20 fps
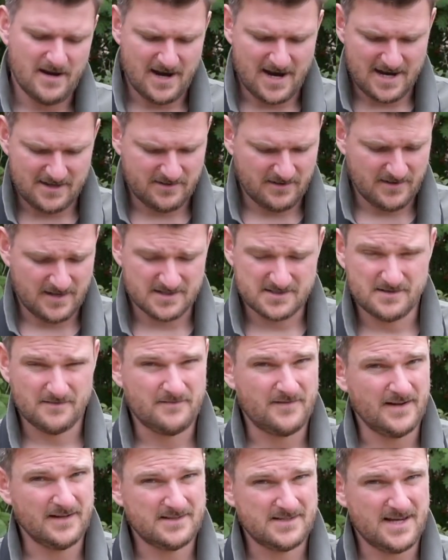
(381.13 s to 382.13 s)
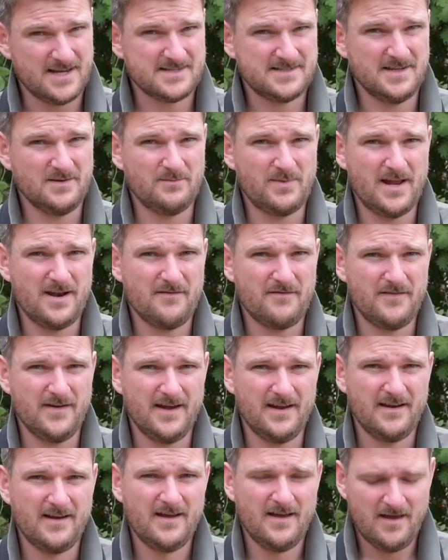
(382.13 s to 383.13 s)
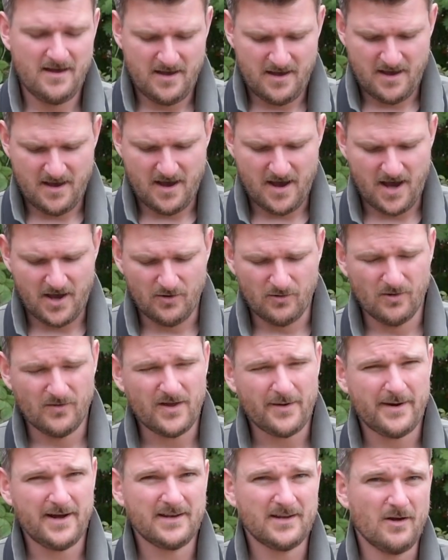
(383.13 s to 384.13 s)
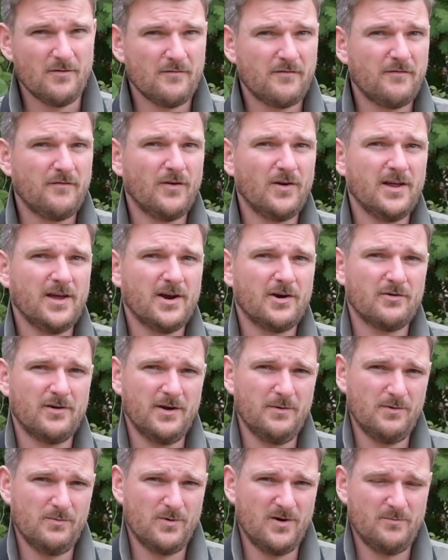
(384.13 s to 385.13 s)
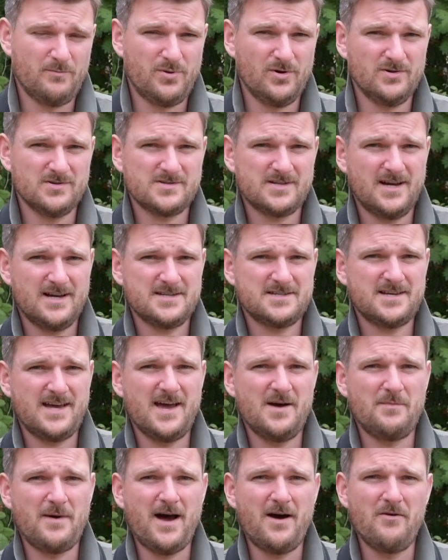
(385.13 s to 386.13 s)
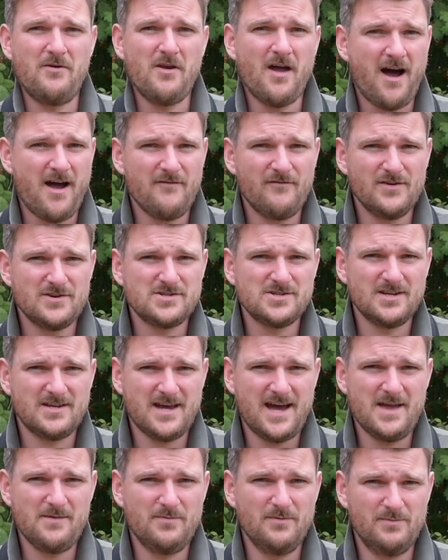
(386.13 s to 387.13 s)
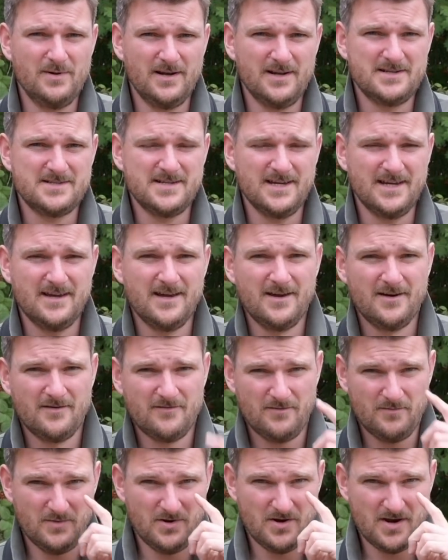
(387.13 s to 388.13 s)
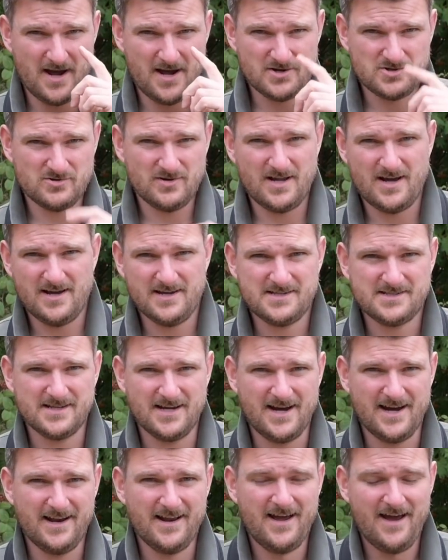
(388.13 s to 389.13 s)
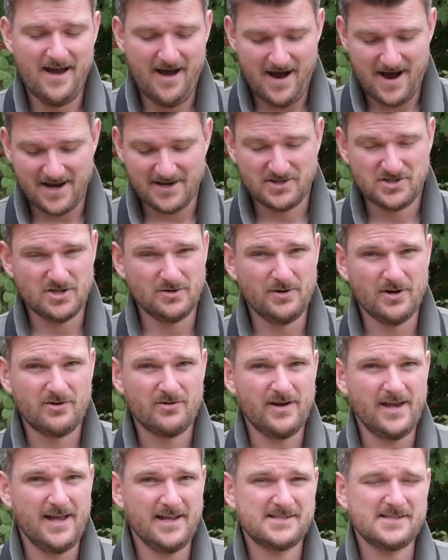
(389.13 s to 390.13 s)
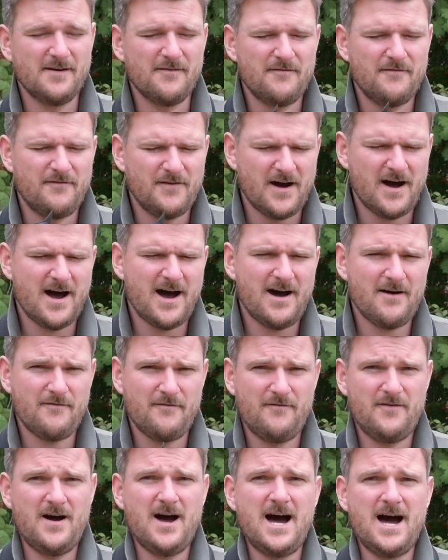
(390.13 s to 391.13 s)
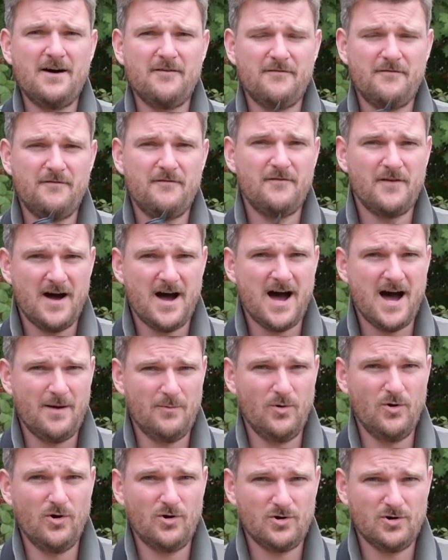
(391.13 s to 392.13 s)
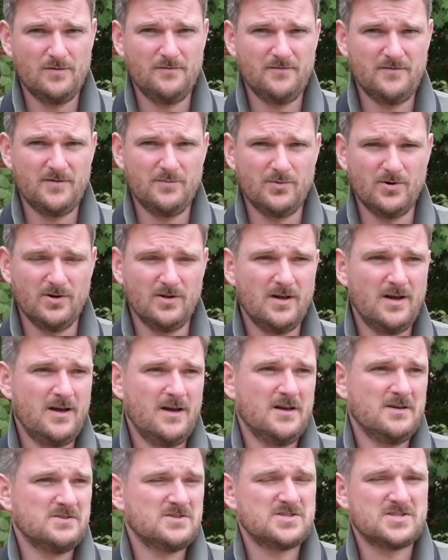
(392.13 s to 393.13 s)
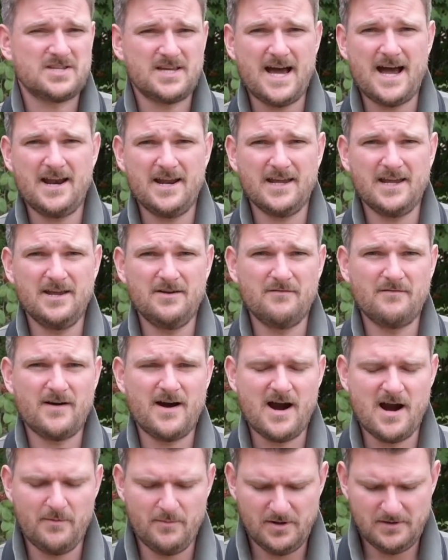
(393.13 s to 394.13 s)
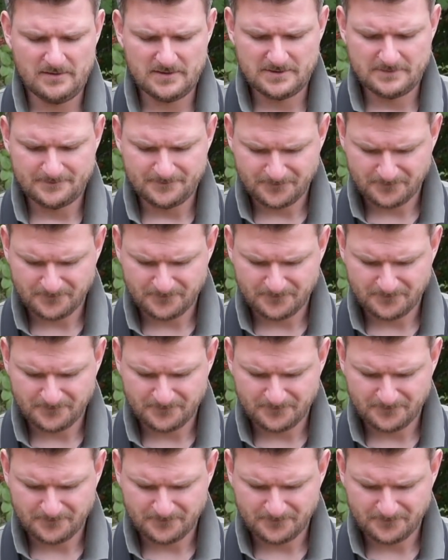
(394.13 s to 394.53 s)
I think that's a fantastic benefit. And although I don't fully agree with what Pulsar say about night vision capability from your natural eyesight, I do agree it's a far, far, far more comfortable scanning environment.